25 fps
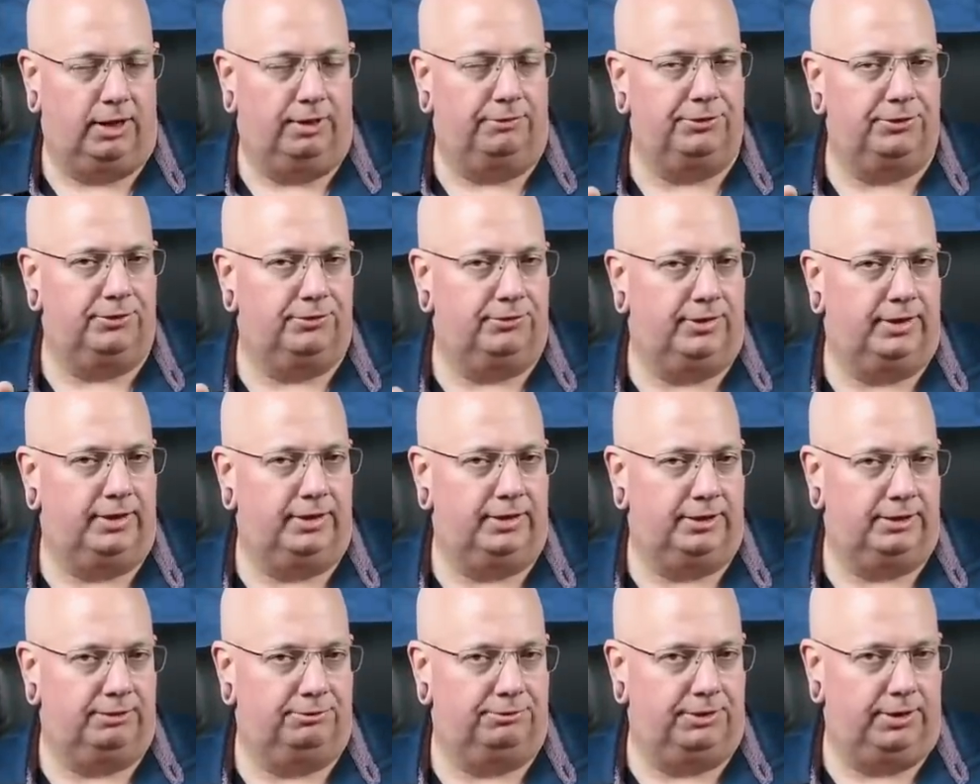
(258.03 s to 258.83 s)
Office of
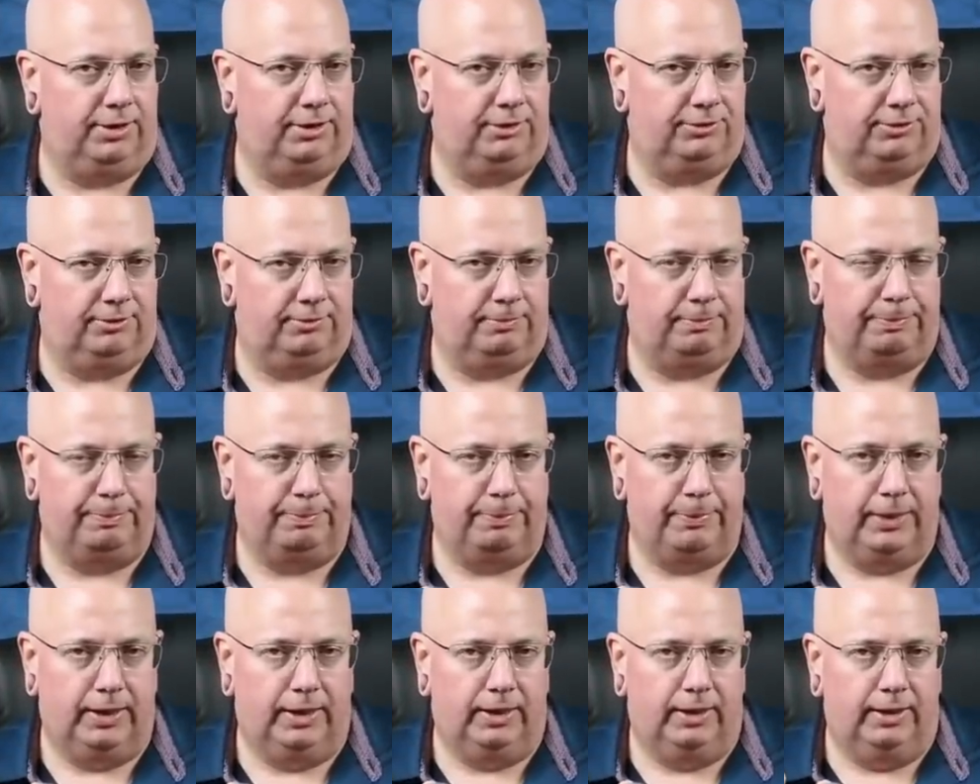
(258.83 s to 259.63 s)
Alien Affairs
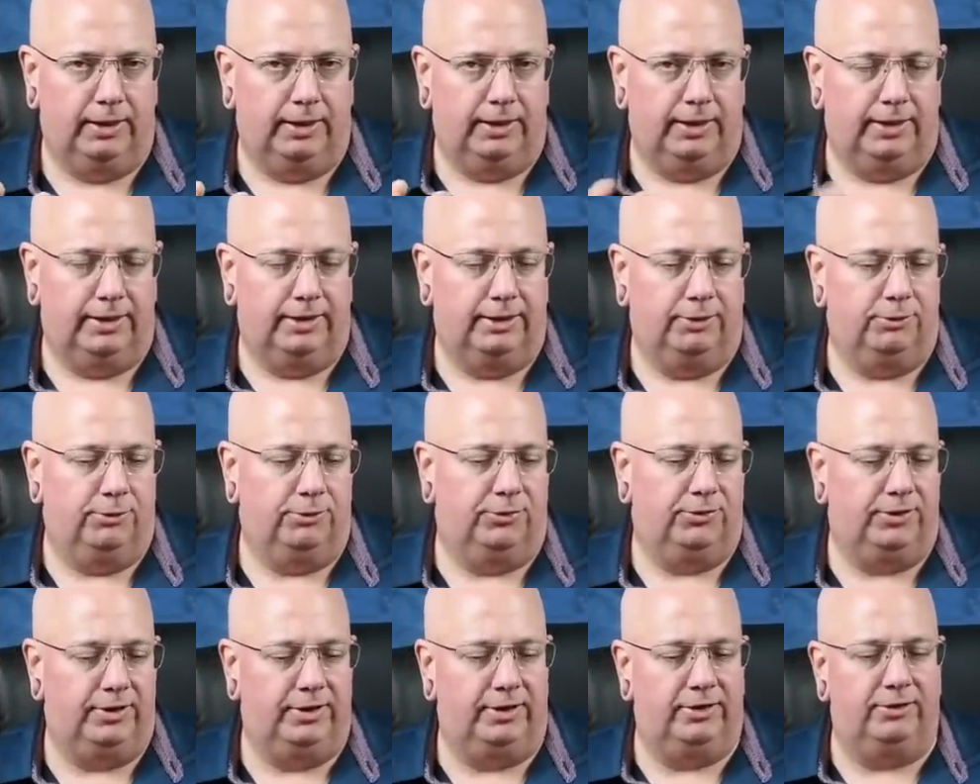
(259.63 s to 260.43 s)
and they
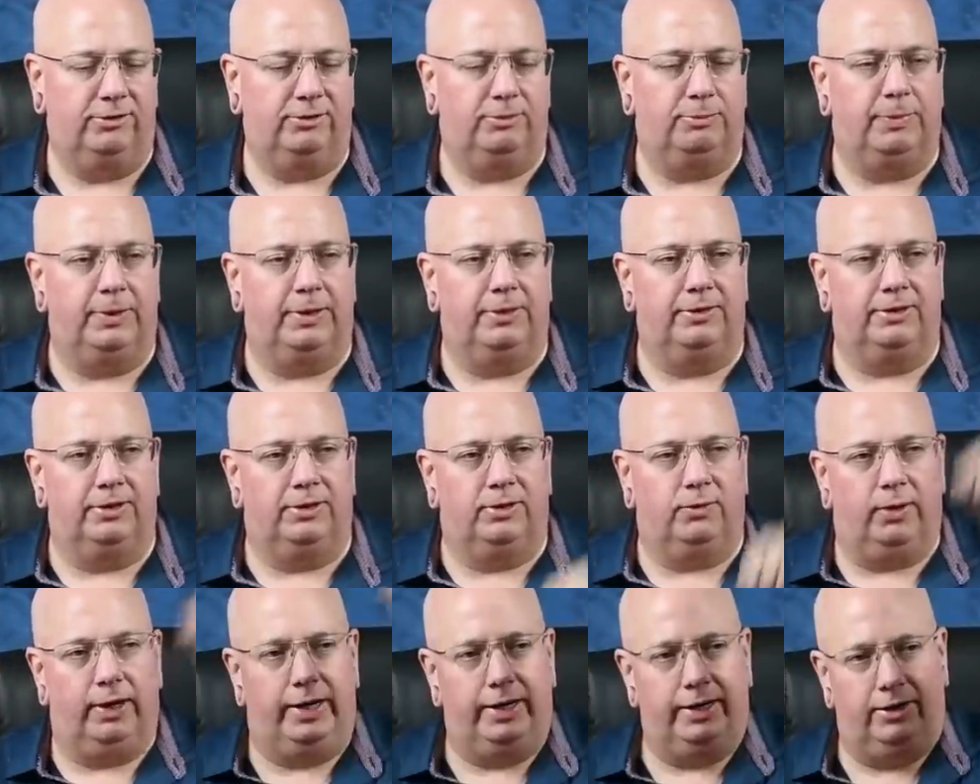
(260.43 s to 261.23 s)
were seized by the
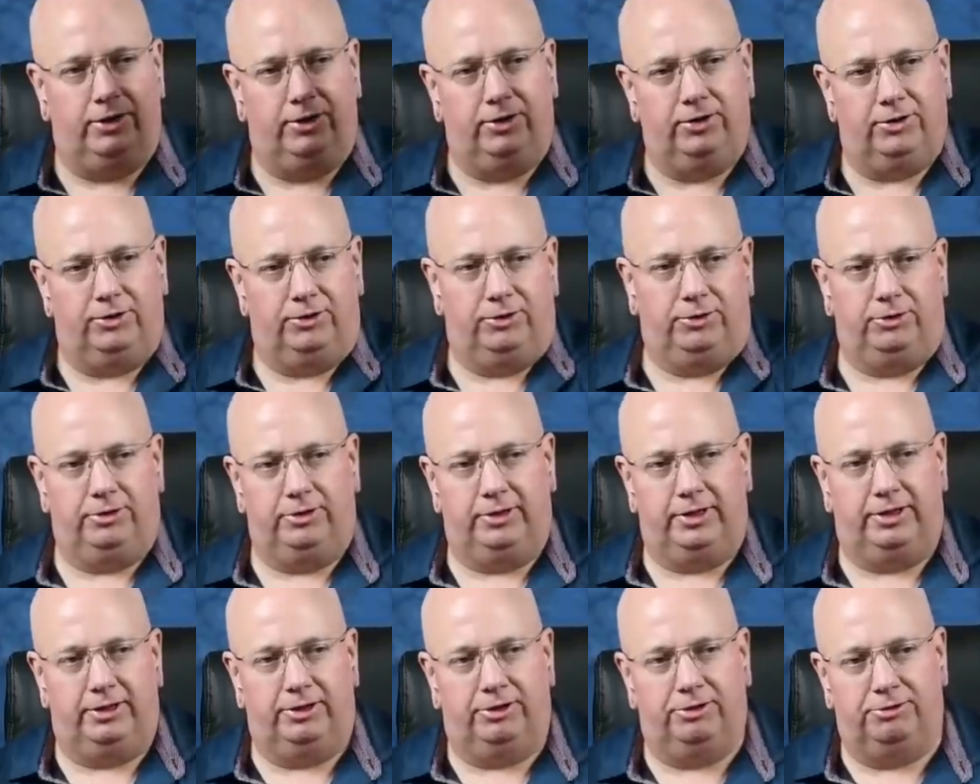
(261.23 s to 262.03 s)
great
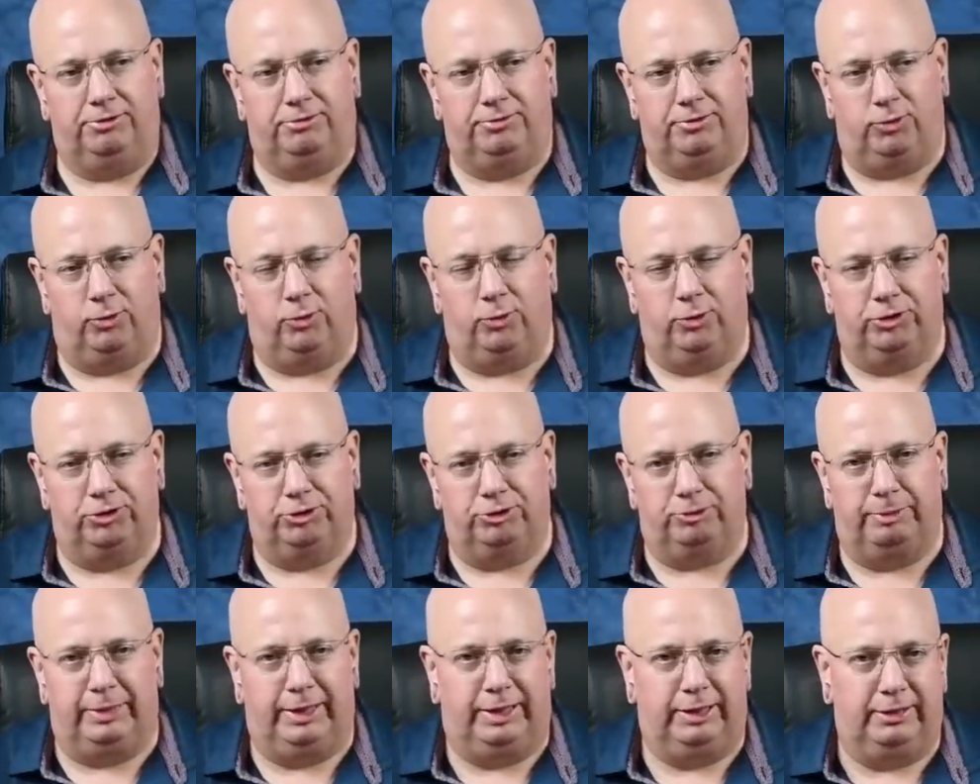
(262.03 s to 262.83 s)
uncle of
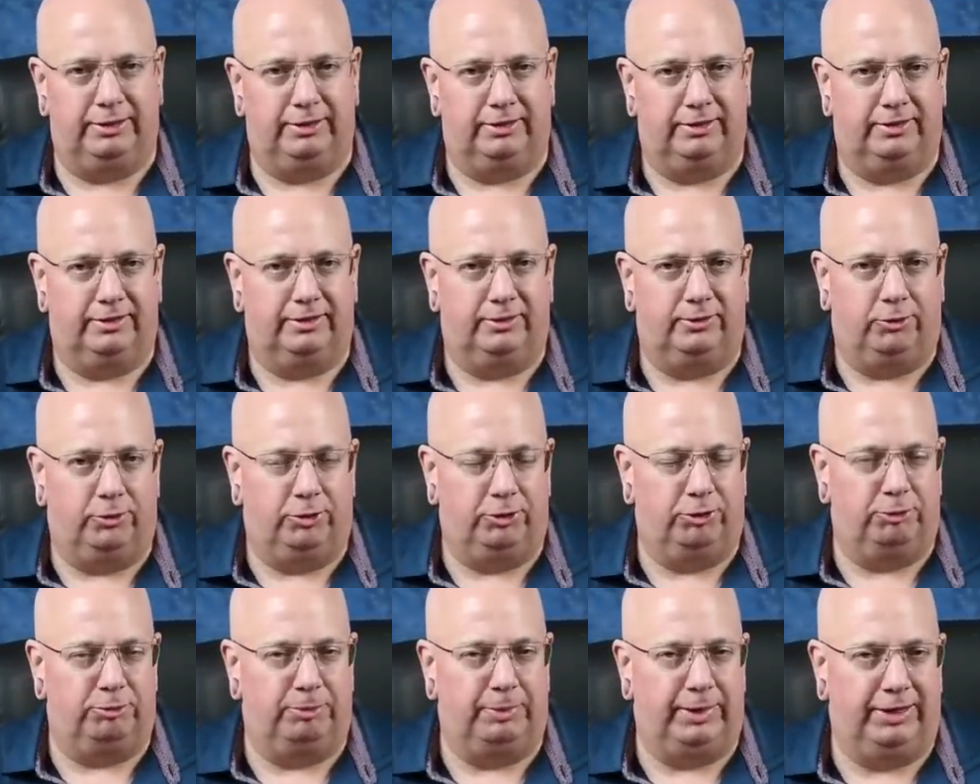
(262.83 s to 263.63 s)
Orange Man,
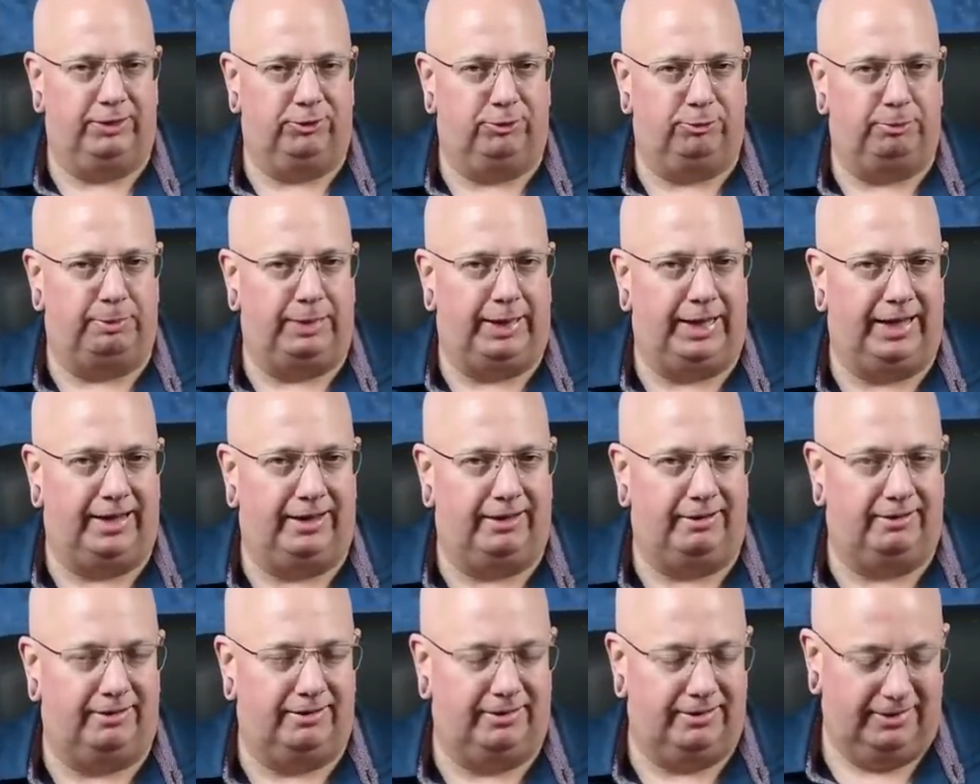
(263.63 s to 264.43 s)
Orange Man is
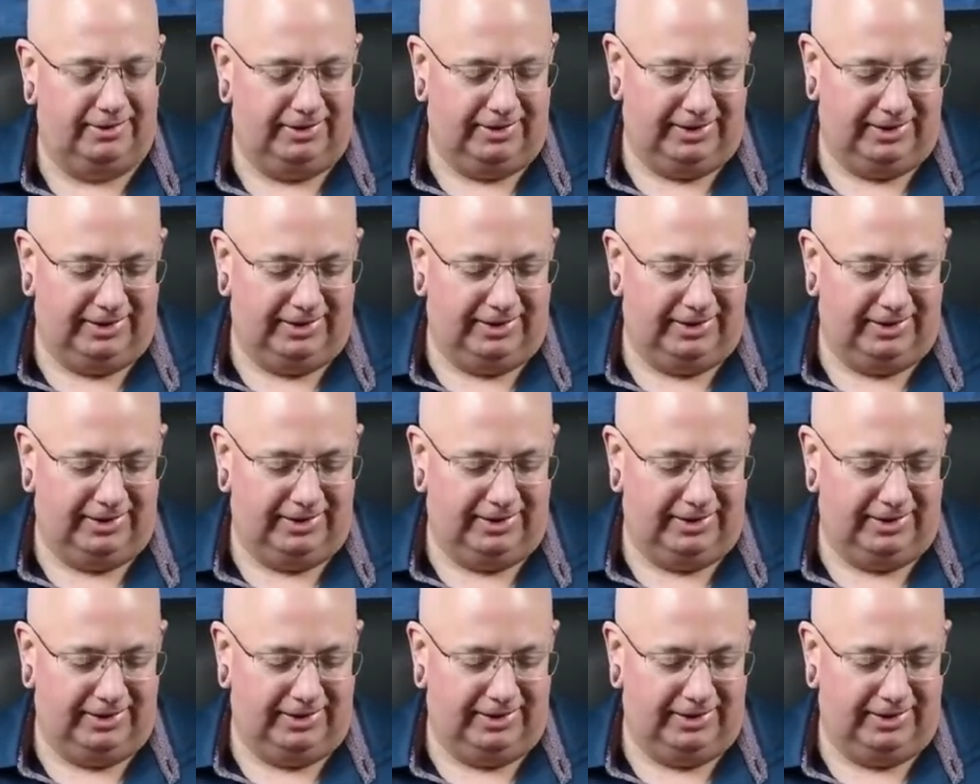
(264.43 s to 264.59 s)
Bad,